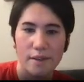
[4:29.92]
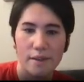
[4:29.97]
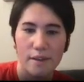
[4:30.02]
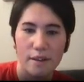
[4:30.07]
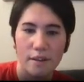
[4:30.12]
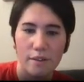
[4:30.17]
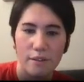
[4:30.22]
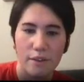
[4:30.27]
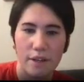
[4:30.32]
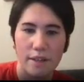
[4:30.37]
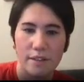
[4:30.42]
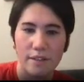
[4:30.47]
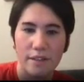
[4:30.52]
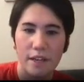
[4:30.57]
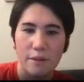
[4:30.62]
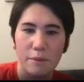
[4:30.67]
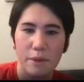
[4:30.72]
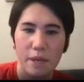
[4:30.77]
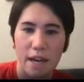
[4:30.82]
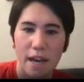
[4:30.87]
All right,
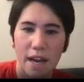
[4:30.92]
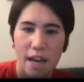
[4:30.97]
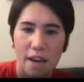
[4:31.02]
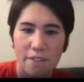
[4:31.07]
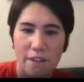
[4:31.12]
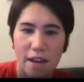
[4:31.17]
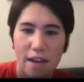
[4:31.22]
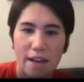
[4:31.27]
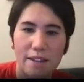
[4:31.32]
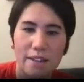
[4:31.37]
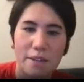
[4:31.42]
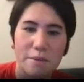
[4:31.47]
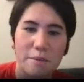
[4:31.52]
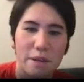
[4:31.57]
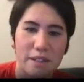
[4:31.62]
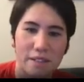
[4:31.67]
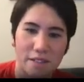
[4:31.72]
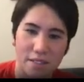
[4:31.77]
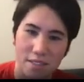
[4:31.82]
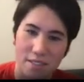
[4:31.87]
then we have
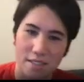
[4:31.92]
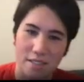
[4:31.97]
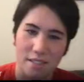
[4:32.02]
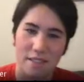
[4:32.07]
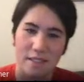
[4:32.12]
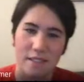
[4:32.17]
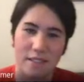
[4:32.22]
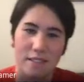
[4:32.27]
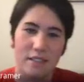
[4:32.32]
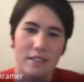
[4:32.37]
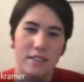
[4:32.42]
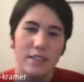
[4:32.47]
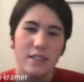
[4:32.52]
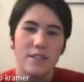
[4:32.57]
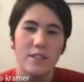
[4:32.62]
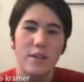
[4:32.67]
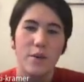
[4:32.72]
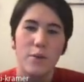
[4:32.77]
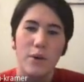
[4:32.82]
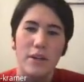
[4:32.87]
elements.
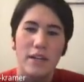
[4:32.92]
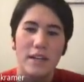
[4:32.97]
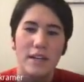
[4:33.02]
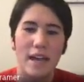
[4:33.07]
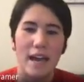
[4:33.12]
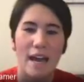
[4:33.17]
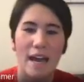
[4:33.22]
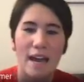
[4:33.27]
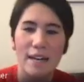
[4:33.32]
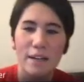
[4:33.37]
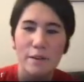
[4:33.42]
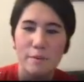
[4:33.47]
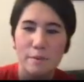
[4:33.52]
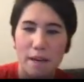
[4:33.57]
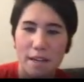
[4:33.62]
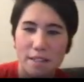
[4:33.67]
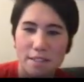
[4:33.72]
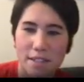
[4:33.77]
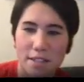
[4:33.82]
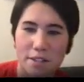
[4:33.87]
So when an atom
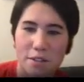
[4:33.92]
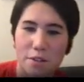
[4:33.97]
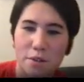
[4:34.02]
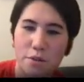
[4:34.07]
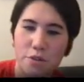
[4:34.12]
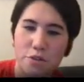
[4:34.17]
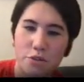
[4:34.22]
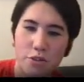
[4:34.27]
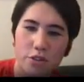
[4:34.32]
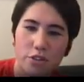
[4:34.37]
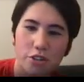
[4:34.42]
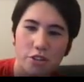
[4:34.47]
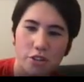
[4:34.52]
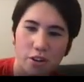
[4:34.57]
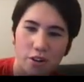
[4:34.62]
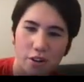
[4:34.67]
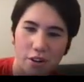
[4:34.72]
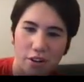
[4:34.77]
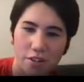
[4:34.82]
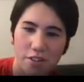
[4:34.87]
has a neutral
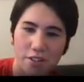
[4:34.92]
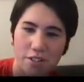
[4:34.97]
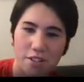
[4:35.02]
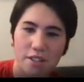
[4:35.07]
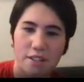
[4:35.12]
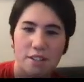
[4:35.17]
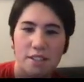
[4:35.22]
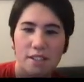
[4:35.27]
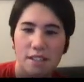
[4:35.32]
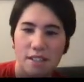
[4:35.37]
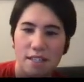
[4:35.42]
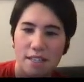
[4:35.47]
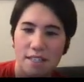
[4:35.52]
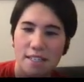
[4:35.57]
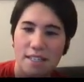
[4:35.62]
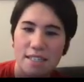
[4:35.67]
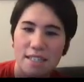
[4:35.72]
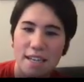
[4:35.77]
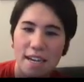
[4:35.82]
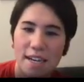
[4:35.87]
charge,
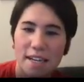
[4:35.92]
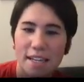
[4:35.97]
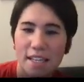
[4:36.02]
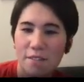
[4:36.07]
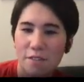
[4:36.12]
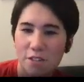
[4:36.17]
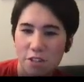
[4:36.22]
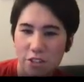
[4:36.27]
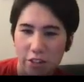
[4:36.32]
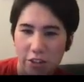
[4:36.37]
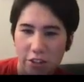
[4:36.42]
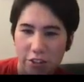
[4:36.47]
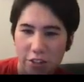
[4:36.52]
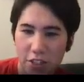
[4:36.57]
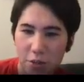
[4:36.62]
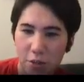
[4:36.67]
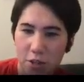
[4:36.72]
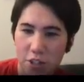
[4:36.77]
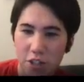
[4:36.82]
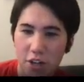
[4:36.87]
the negative
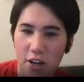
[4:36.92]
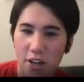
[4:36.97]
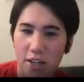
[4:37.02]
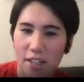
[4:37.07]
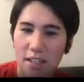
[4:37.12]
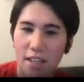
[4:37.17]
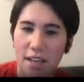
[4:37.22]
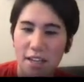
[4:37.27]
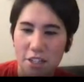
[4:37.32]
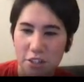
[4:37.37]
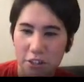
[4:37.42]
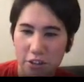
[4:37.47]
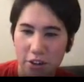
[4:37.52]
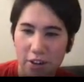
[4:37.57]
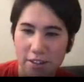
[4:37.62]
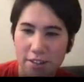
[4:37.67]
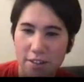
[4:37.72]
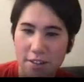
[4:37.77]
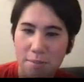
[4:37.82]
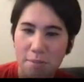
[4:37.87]
charges, which are
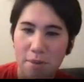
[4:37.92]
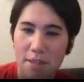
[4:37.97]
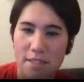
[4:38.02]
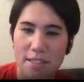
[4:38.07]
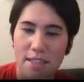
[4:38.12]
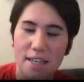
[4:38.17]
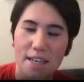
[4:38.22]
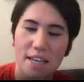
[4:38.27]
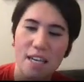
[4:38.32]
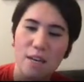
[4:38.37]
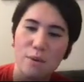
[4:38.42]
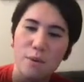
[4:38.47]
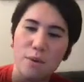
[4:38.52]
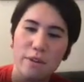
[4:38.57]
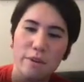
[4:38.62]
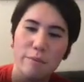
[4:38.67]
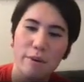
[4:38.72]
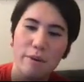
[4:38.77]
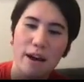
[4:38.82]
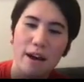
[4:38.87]
electrons, must equal
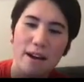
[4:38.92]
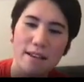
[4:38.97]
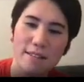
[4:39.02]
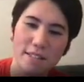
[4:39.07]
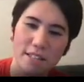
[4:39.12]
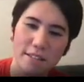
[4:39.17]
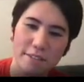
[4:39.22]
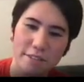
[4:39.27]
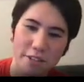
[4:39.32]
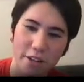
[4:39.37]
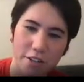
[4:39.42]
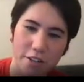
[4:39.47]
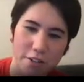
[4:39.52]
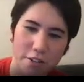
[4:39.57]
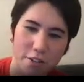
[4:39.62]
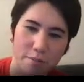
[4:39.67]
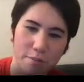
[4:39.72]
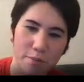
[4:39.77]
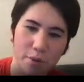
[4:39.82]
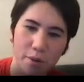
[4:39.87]
the positive
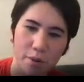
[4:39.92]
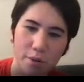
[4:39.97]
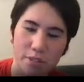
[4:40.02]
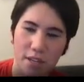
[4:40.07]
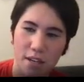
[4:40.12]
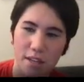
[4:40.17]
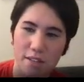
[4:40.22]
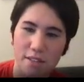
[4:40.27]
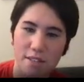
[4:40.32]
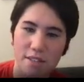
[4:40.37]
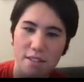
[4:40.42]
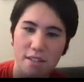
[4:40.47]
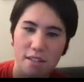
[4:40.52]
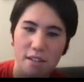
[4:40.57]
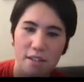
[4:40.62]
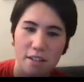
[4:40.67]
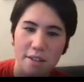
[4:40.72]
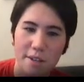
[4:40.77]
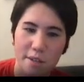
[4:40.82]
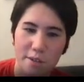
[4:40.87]
charges, protons.
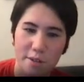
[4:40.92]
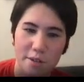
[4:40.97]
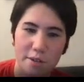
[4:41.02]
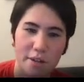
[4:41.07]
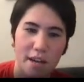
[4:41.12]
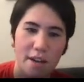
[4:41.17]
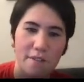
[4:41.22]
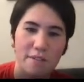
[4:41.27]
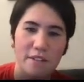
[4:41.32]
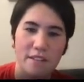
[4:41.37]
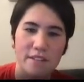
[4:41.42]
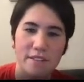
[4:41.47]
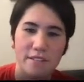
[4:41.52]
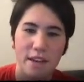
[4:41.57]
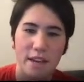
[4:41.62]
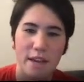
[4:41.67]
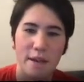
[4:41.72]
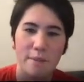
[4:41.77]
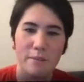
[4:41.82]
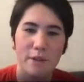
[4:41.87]
So you'll have the
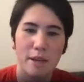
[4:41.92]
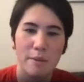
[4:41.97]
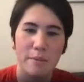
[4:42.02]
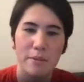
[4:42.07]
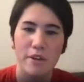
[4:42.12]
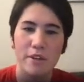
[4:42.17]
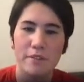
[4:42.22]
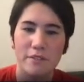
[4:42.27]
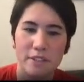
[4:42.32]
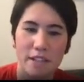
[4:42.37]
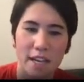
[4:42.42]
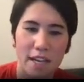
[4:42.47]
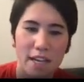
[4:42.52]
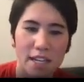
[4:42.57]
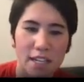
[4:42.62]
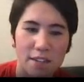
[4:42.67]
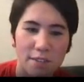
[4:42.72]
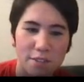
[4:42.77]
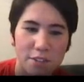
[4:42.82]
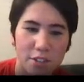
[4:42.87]
same number of
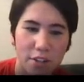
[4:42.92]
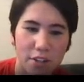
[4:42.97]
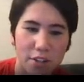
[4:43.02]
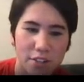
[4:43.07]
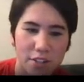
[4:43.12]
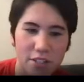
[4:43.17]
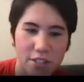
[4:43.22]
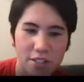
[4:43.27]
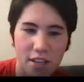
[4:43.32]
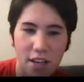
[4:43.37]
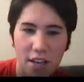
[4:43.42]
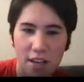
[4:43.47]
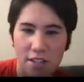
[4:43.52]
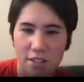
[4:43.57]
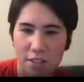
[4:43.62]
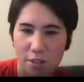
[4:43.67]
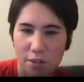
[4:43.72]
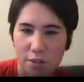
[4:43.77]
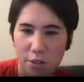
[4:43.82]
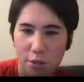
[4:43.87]
negative charges
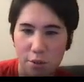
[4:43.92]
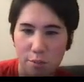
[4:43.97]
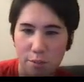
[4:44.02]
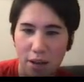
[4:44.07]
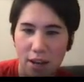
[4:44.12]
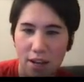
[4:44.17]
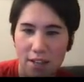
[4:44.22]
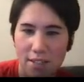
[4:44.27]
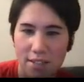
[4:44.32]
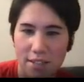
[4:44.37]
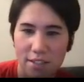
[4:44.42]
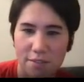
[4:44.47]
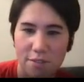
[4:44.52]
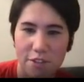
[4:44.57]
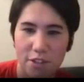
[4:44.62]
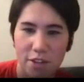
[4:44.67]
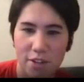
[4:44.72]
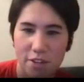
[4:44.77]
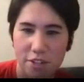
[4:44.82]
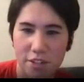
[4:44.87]
as you do positive
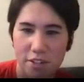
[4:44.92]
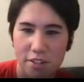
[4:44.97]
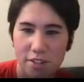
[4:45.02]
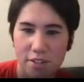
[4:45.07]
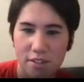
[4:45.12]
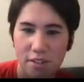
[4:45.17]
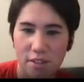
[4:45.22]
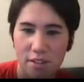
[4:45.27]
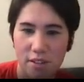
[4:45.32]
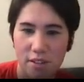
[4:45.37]
charges.